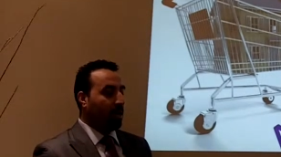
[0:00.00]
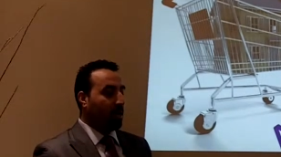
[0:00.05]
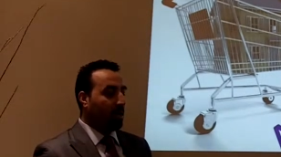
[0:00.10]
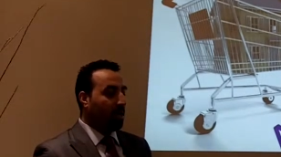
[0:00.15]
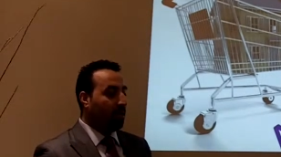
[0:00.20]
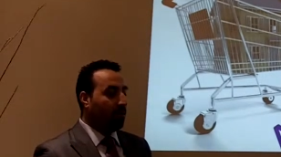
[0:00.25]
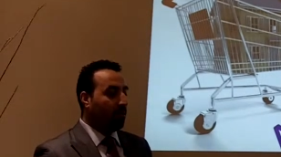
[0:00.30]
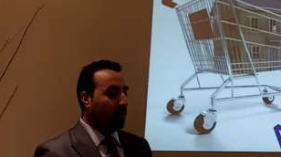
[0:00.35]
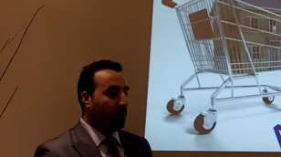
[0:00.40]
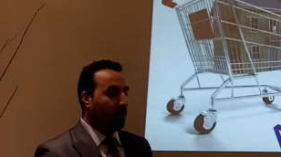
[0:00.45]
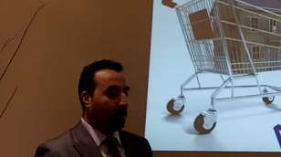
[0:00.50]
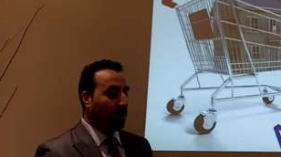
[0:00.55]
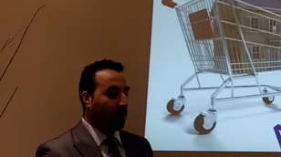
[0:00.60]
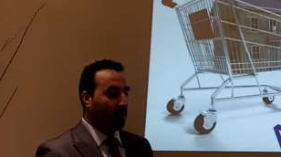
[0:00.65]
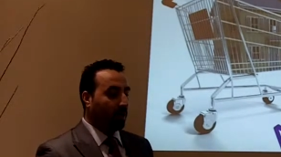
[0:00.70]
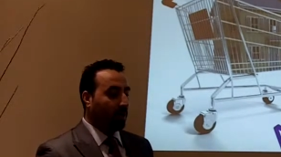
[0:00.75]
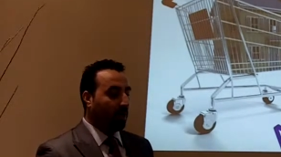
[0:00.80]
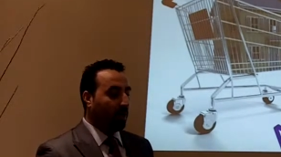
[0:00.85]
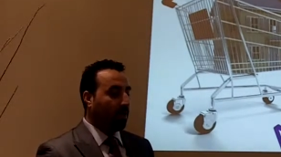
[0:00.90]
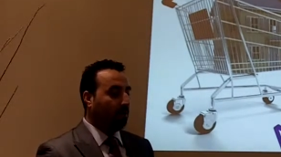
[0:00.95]
he will
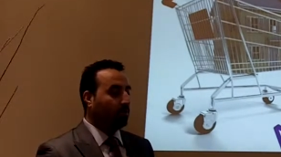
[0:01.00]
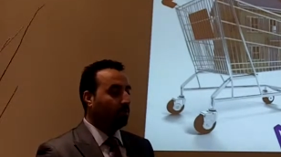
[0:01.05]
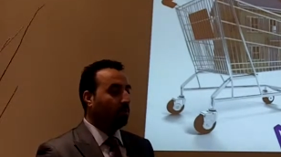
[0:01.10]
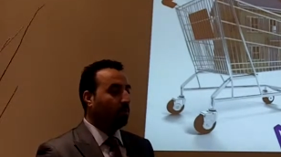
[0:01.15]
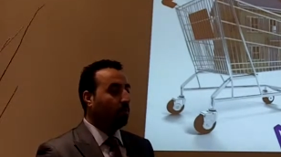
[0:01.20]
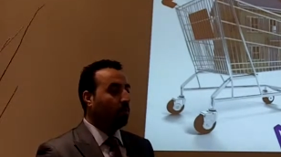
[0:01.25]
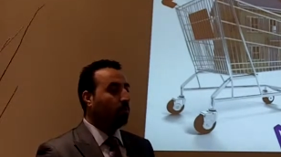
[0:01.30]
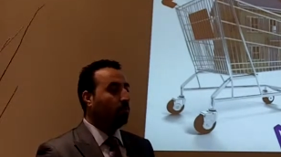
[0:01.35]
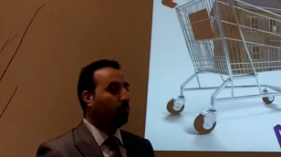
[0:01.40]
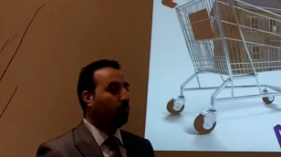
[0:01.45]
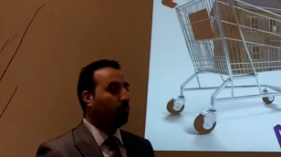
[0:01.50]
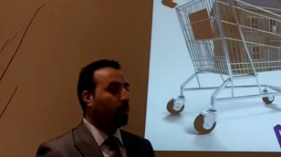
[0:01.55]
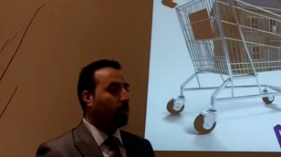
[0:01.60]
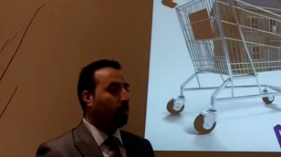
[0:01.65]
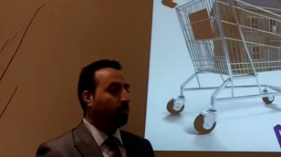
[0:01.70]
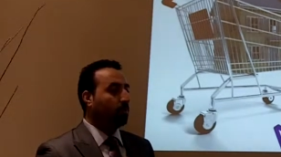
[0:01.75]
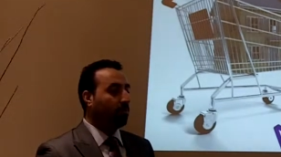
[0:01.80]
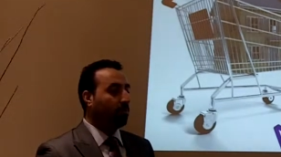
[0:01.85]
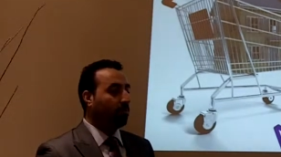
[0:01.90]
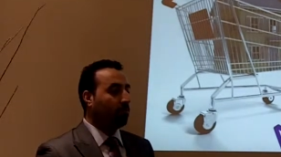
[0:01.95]
give loan
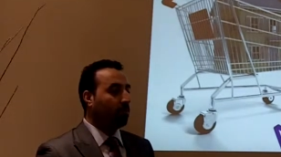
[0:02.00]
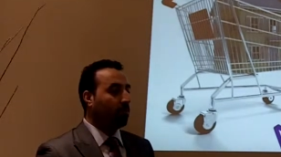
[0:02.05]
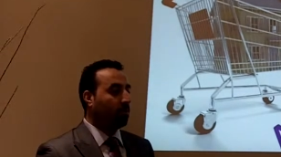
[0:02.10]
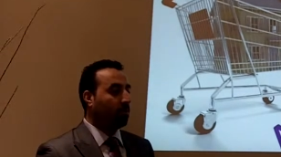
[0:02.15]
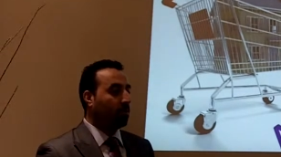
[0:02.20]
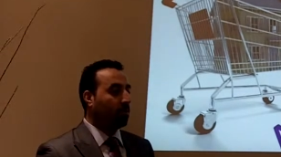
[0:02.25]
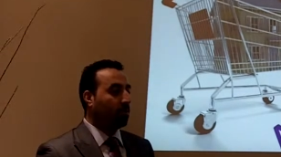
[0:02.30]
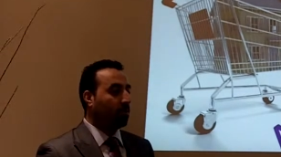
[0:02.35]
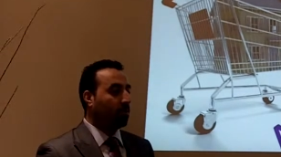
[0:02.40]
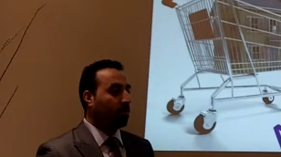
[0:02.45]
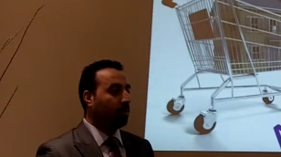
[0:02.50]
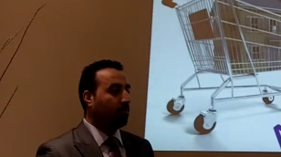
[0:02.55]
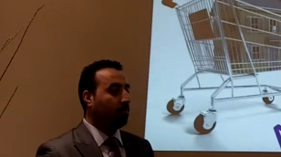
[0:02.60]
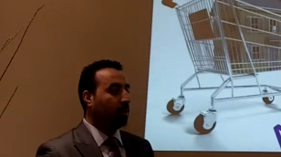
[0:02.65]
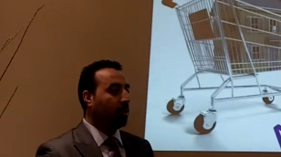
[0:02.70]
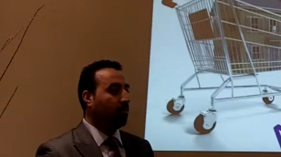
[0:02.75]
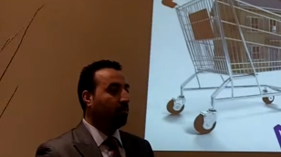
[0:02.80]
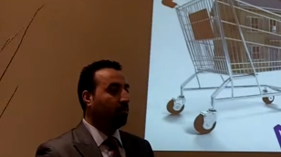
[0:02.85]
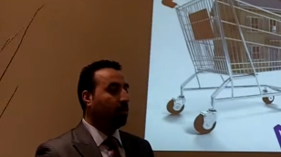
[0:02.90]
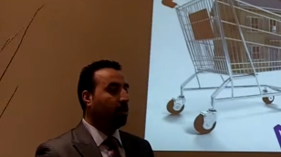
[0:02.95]
based on
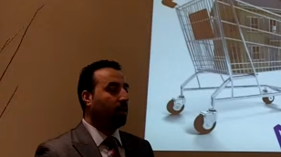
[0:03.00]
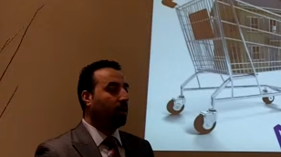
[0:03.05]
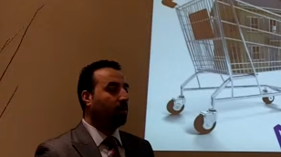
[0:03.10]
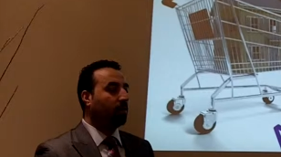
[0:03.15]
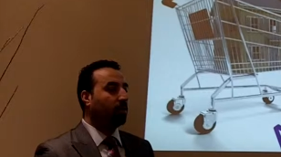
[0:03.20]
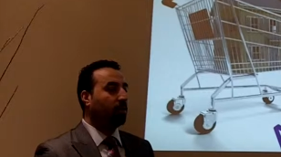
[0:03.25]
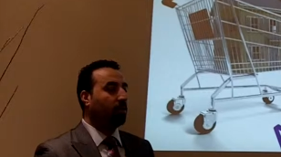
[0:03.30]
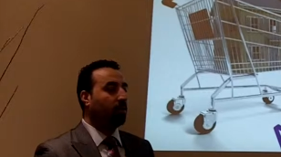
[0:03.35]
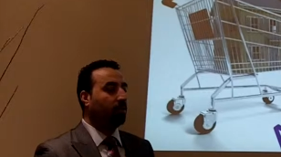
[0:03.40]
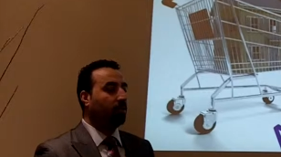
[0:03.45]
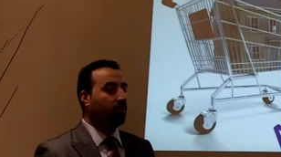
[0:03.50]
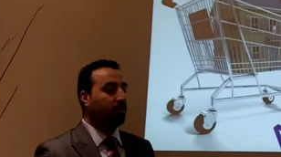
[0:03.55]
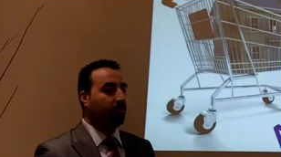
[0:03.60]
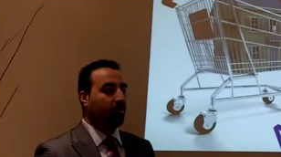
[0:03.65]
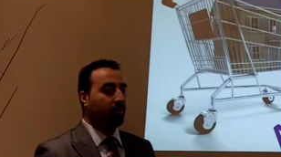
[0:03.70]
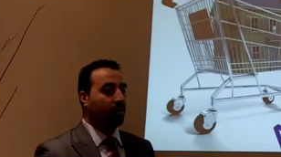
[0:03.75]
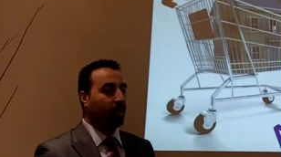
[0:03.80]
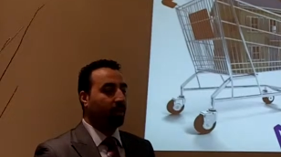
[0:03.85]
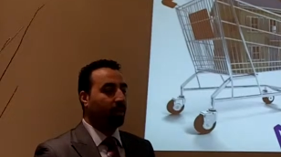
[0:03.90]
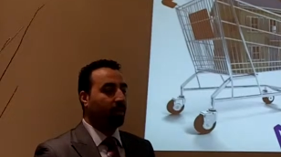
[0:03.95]
475 not because
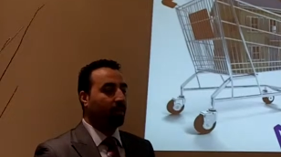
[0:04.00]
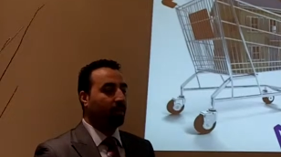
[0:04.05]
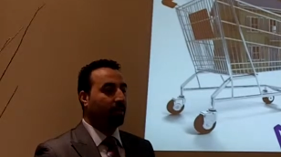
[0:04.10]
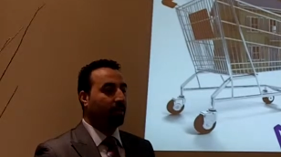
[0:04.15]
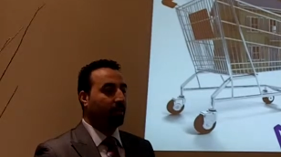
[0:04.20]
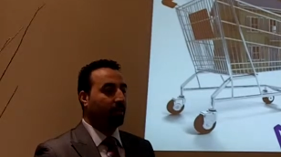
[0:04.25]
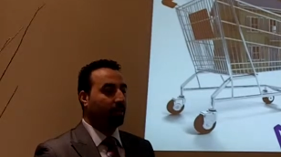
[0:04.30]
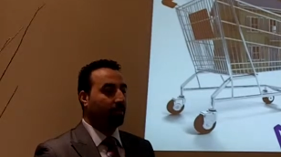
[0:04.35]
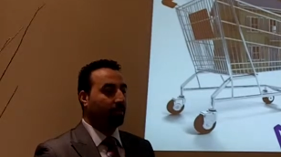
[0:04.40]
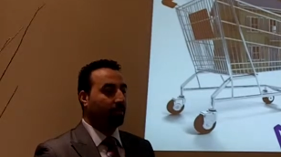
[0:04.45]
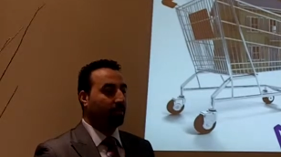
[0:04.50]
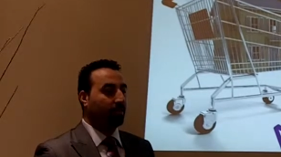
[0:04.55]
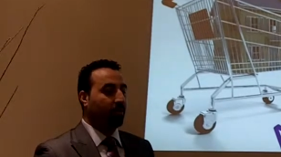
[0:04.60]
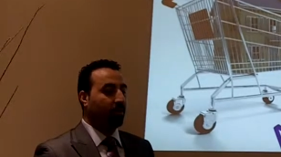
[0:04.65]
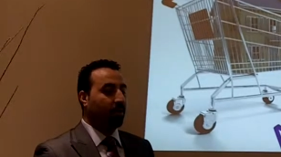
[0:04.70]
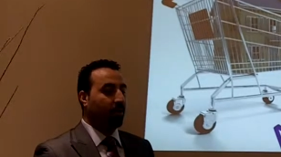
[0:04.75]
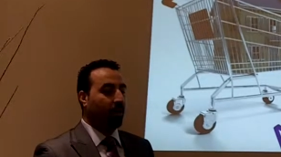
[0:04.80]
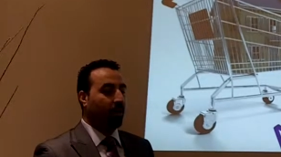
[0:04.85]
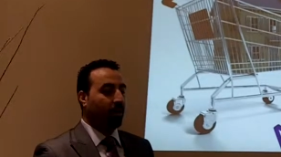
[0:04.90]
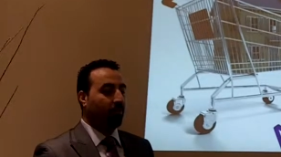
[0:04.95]
he's sitting at his
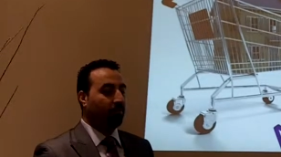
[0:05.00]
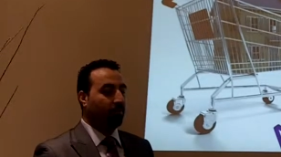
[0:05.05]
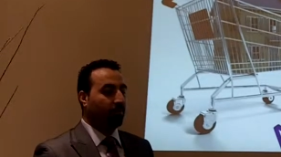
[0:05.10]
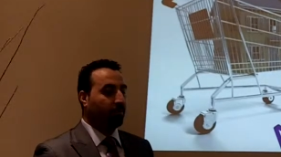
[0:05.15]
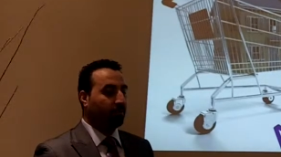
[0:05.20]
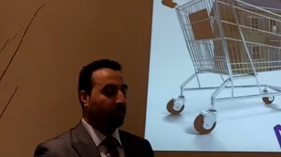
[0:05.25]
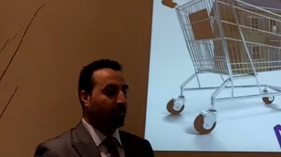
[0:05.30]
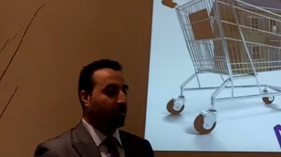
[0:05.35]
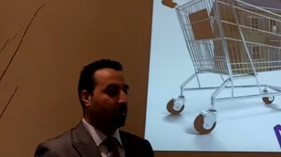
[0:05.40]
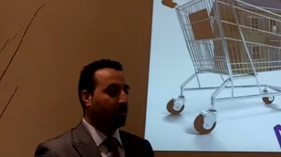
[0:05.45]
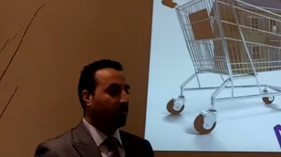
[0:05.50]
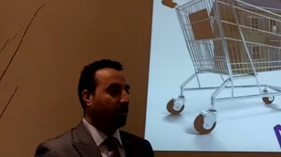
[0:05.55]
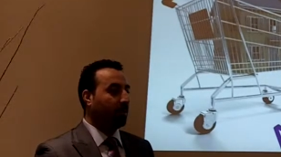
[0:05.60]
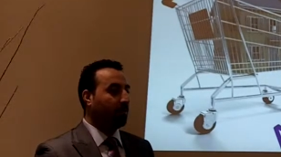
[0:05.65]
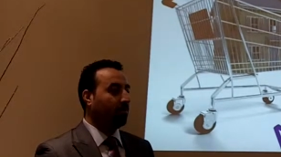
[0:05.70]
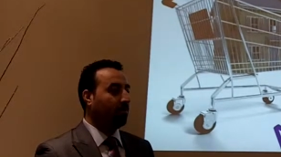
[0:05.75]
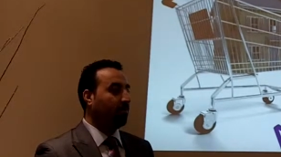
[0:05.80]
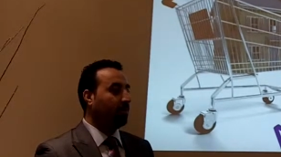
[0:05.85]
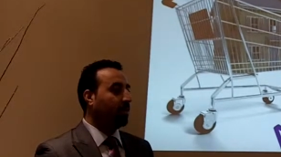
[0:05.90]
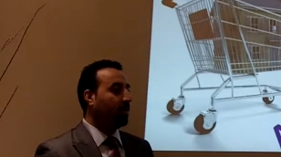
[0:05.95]
office desk
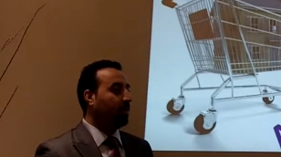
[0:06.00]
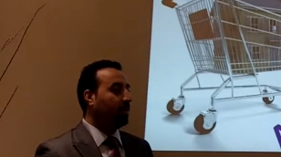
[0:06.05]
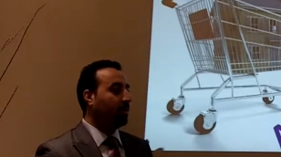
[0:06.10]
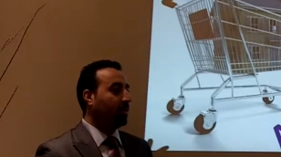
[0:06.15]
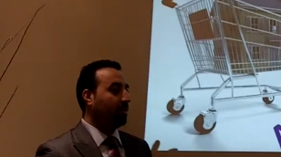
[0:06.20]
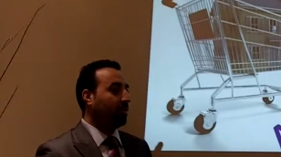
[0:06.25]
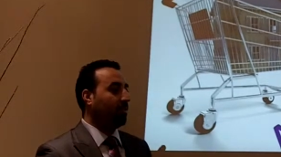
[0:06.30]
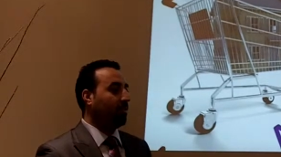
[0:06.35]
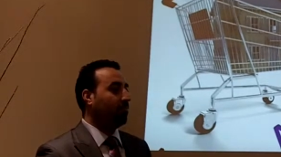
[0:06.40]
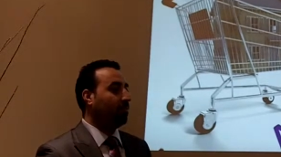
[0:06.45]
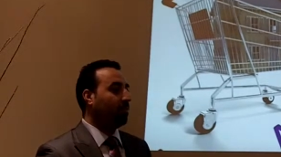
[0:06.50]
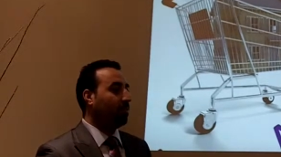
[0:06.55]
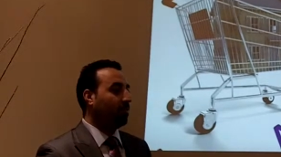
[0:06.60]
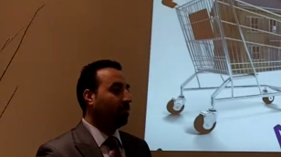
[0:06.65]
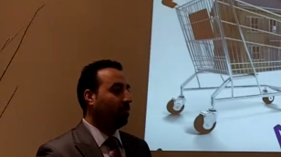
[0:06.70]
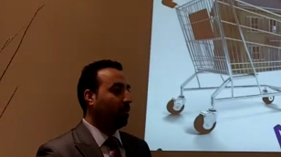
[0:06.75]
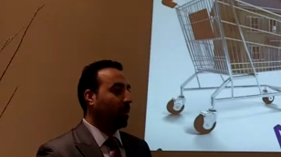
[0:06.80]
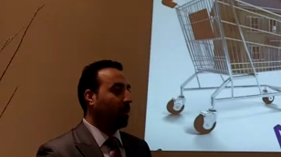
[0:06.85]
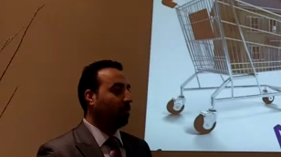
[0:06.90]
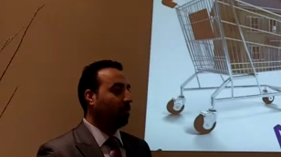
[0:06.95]
and feeling that it's
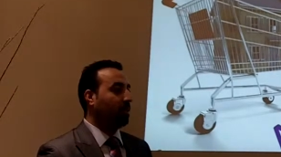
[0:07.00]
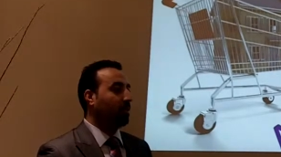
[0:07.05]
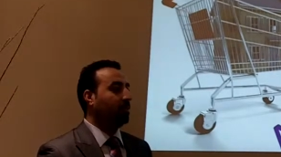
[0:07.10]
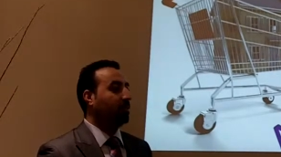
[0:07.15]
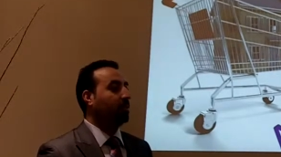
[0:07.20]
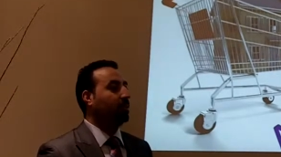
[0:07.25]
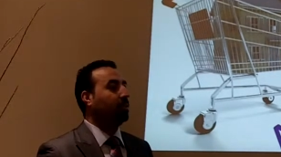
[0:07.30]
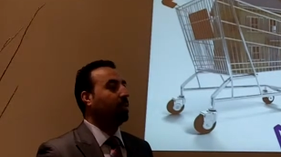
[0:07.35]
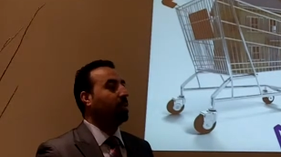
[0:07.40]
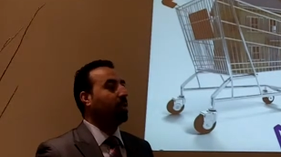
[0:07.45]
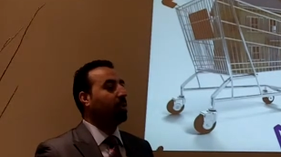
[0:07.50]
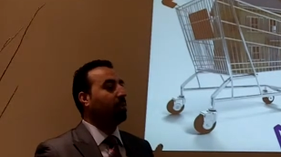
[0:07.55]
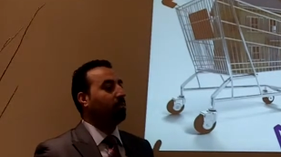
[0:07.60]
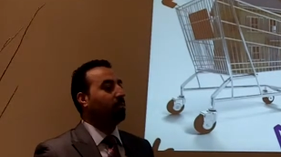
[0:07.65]
worth 500